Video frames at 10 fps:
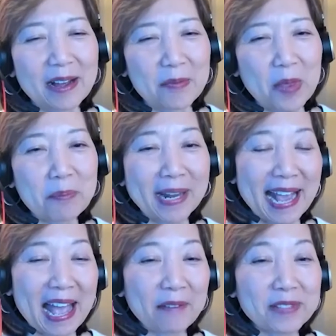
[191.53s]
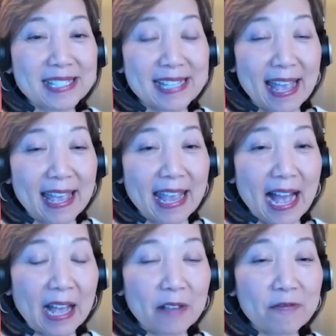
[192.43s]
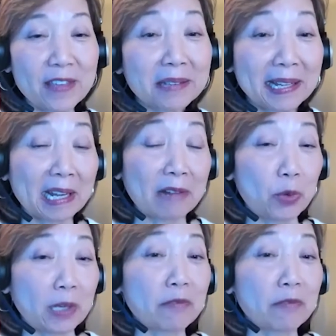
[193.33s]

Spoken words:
But I have to say, I feel like I've